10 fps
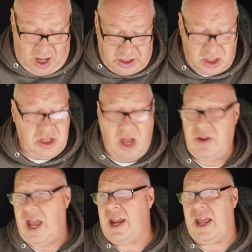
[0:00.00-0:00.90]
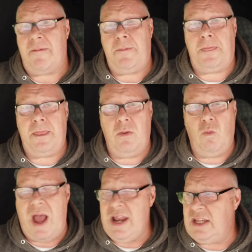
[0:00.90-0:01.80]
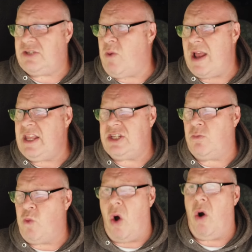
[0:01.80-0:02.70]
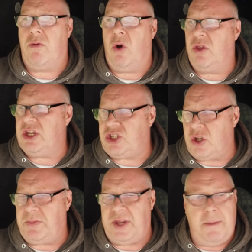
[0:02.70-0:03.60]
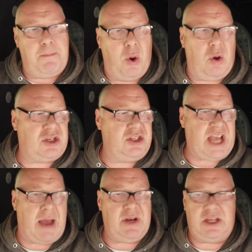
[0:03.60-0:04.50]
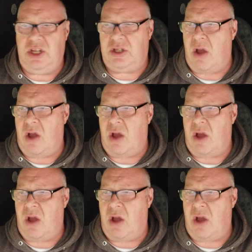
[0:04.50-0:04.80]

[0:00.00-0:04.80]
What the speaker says: I just don't get it. When there's a war or there's something important happening,